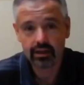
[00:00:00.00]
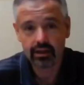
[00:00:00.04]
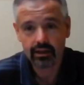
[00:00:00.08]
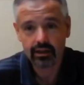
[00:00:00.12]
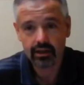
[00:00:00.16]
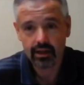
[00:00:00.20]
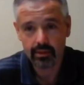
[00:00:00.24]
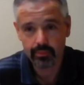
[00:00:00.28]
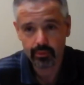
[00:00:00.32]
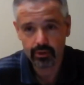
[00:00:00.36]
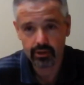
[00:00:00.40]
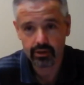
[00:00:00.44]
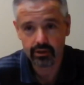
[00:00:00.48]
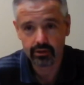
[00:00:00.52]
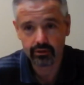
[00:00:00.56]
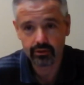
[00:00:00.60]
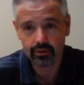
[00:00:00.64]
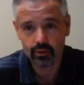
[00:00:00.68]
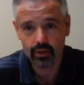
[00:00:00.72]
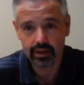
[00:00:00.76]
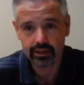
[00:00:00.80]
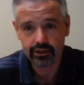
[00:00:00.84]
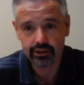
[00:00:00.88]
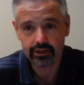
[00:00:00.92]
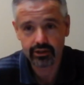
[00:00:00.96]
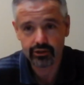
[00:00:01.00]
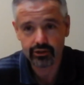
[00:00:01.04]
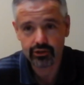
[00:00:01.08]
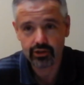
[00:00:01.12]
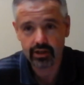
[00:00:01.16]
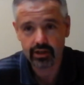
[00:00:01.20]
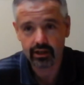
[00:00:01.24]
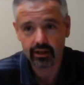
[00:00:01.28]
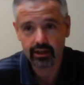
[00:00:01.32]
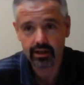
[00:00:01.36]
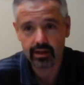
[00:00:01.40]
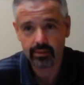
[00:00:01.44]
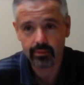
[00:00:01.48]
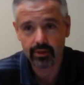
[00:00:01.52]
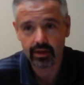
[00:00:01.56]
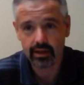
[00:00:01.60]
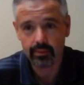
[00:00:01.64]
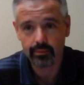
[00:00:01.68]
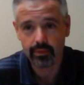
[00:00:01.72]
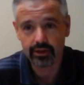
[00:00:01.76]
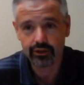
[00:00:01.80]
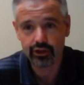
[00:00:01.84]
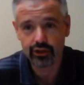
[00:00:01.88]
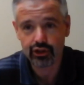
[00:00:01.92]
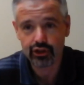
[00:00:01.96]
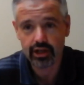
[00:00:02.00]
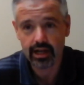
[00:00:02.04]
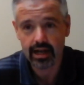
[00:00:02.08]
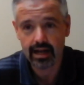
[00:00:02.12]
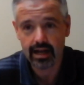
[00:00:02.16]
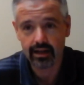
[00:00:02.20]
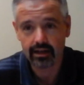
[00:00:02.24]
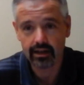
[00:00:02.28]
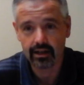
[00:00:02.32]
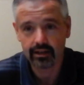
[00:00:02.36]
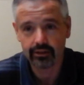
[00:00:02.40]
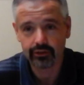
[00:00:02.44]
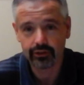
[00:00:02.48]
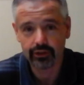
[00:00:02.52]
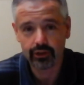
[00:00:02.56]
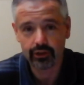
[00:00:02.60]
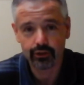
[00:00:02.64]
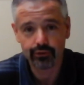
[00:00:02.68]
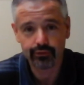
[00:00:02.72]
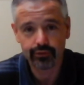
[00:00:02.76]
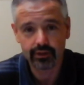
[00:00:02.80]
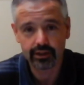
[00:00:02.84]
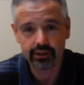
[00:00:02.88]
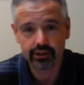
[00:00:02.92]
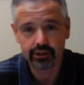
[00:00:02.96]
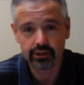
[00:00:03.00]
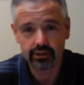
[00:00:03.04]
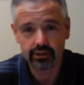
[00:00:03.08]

a couple questions that are coming up on the chat. I don't know if I should.